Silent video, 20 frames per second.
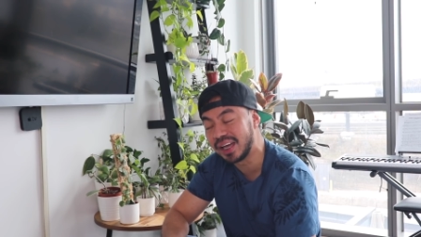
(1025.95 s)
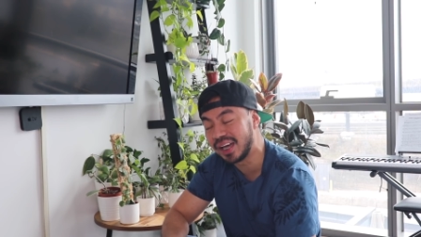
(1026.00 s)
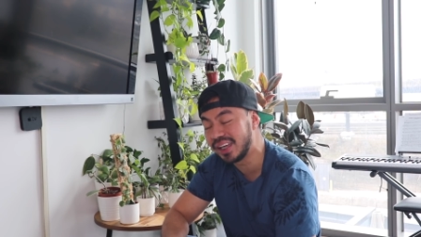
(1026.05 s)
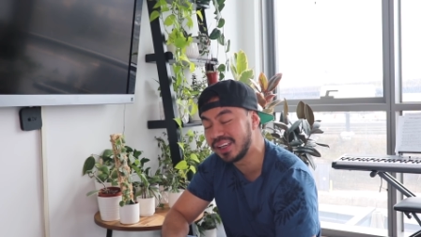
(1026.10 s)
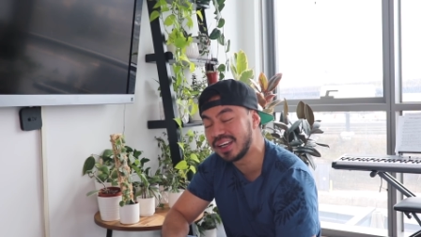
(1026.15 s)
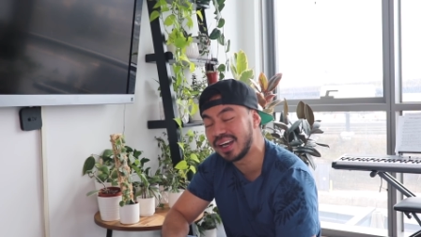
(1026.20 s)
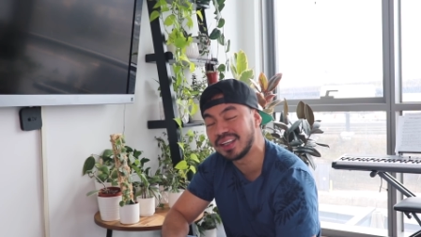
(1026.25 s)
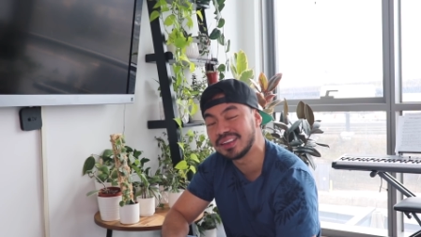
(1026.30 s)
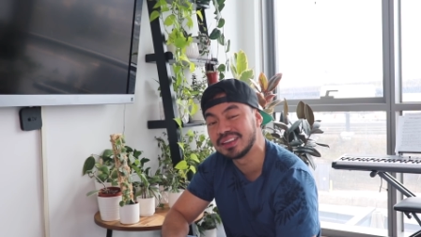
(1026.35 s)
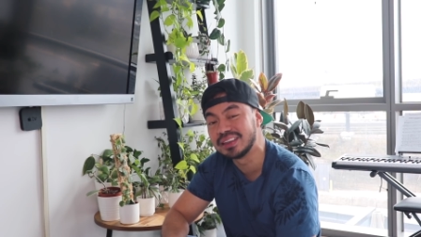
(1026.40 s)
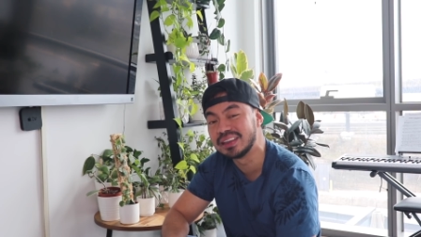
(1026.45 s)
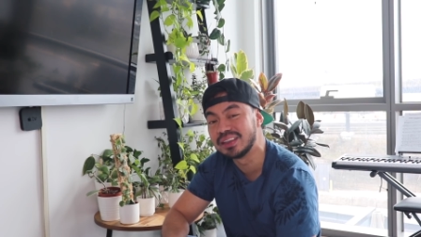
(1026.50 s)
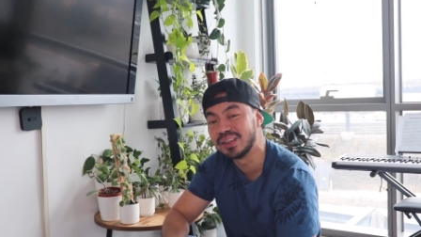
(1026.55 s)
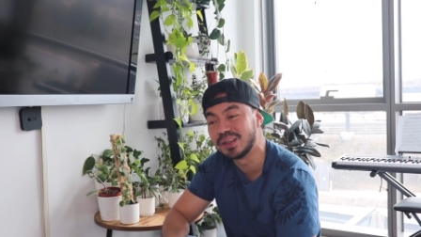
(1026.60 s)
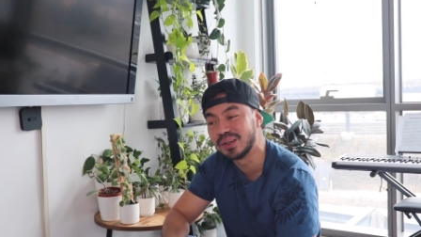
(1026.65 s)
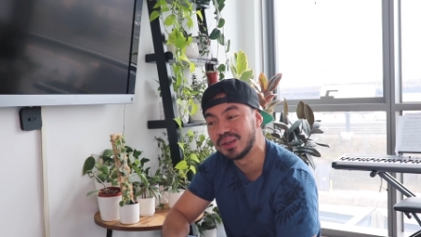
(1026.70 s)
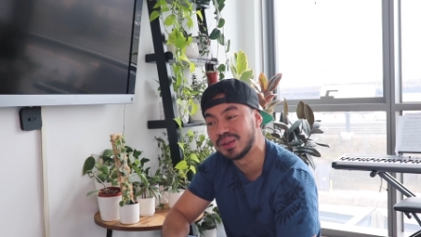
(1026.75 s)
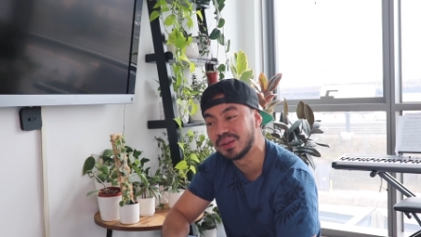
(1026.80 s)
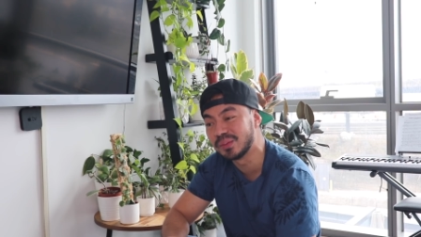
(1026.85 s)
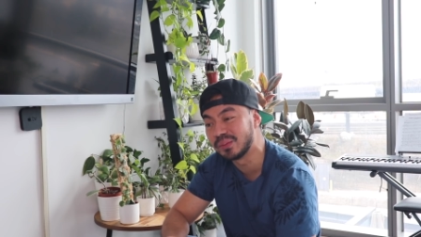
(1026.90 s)
I got
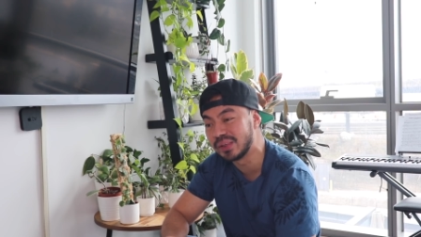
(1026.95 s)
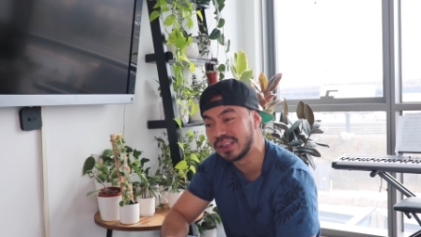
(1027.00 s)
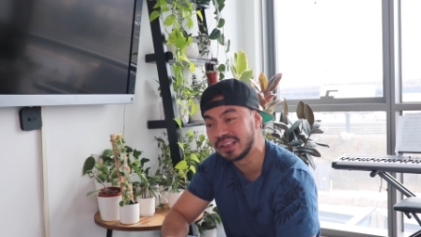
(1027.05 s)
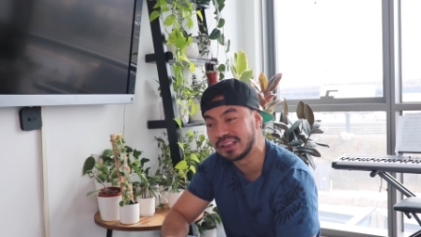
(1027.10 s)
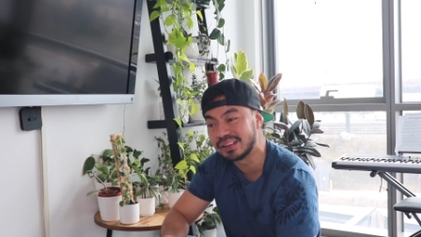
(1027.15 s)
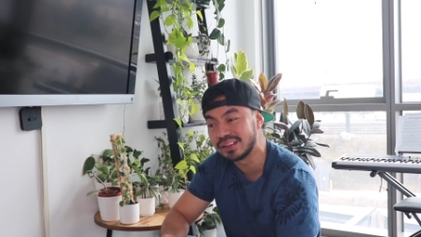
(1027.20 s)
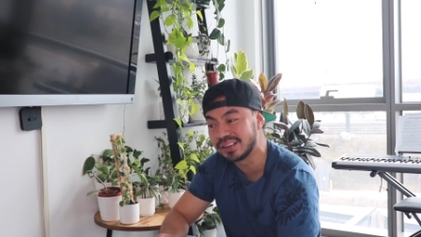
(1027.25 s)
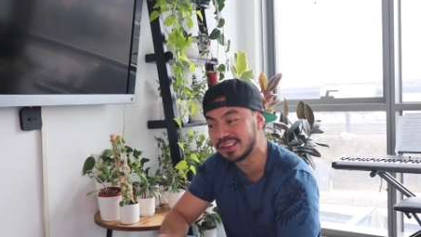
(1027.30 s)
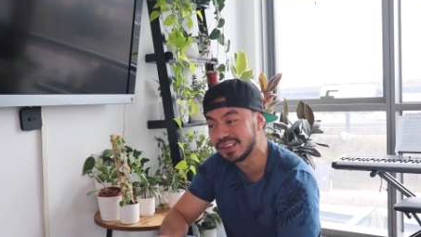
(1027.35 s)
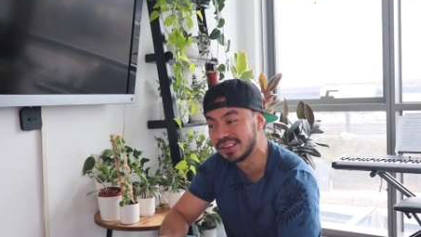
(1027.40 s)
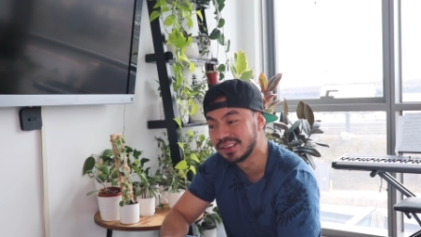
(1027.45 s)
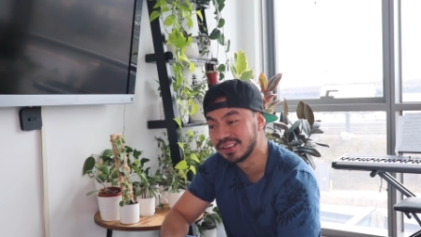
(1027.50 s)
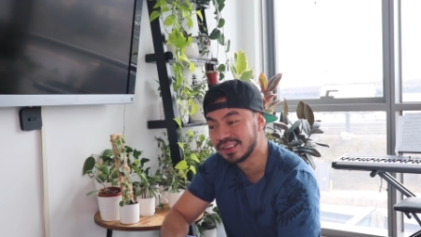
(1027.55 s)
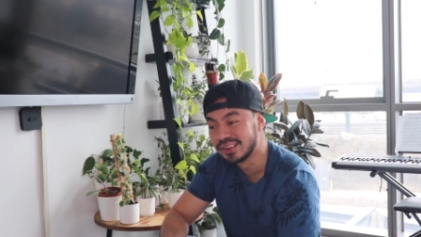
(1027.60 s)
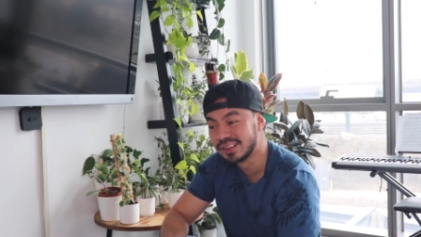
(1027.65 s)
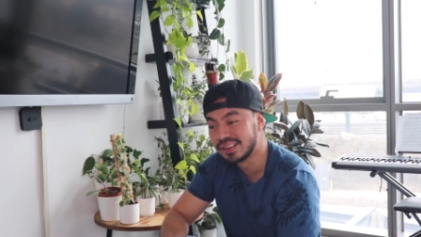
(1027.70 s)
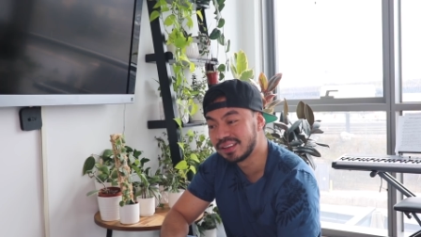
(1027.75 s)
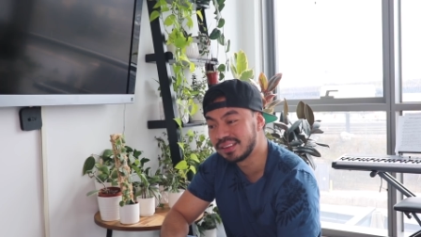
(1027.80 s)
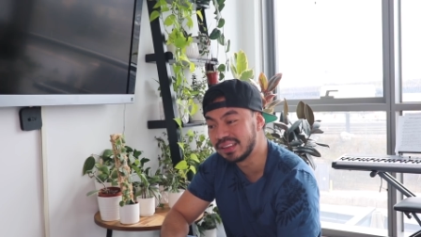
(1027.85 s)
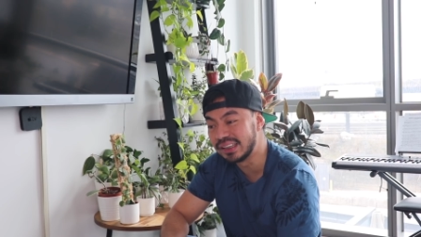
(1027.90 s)
no weird
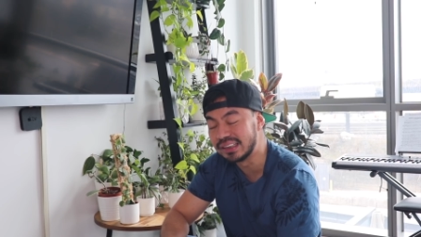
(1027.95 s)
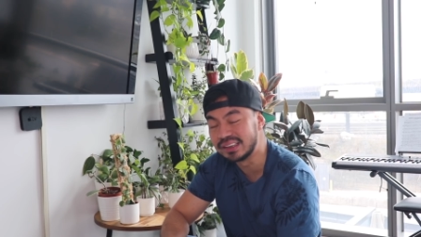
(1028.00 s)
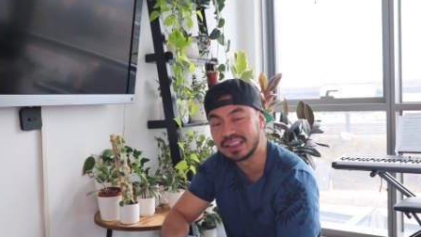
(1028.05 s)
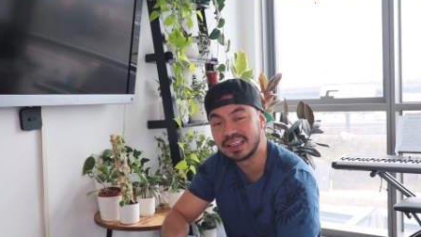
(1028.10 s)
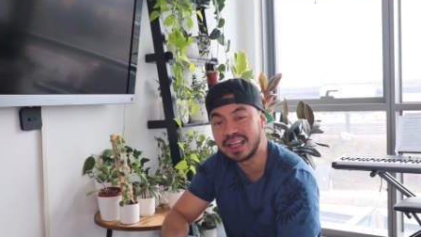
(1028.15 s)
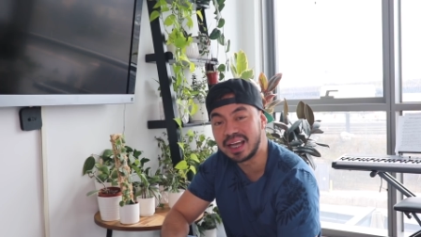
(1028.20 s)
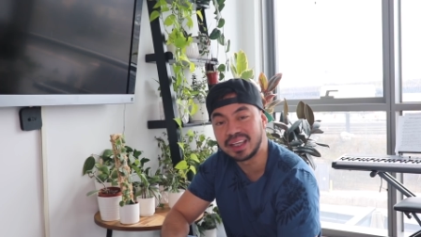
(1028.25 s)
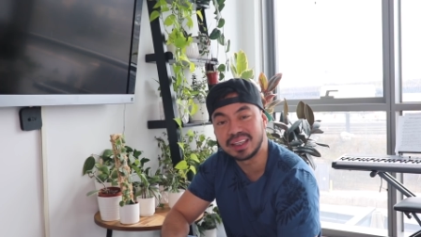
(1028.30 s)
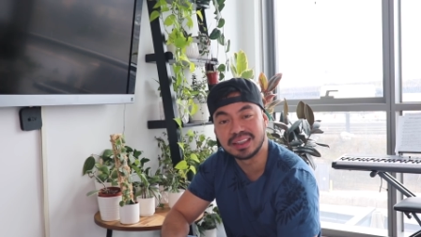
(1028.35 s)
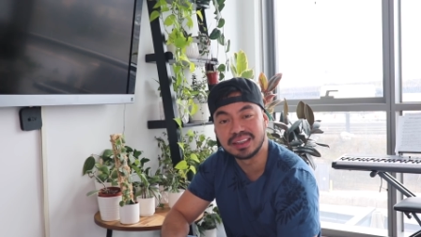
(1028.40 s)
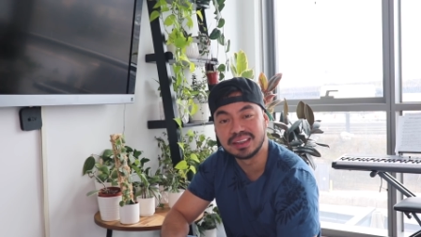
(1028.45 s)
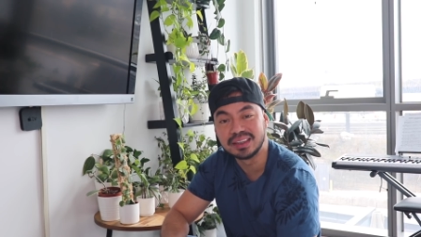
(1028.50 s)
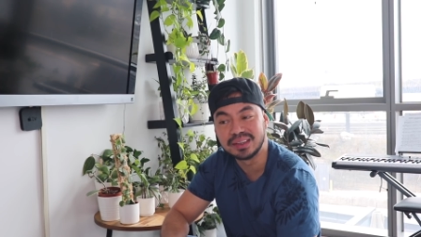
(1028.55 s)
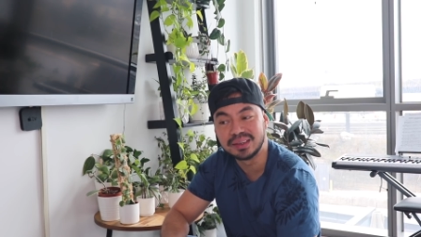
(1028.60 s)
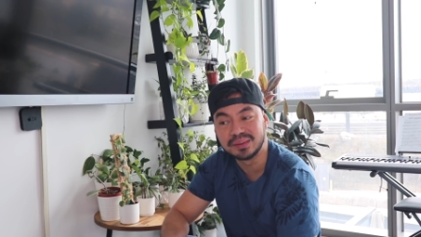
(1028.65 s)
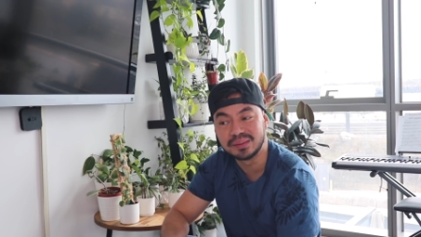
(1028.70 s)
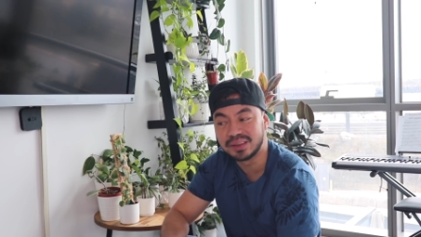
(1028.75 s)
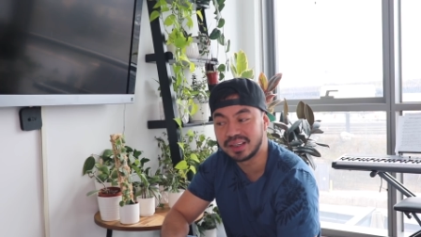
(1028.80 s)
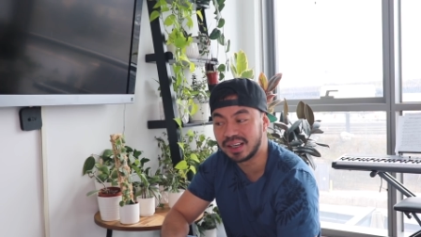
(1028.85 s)
thing that I can do.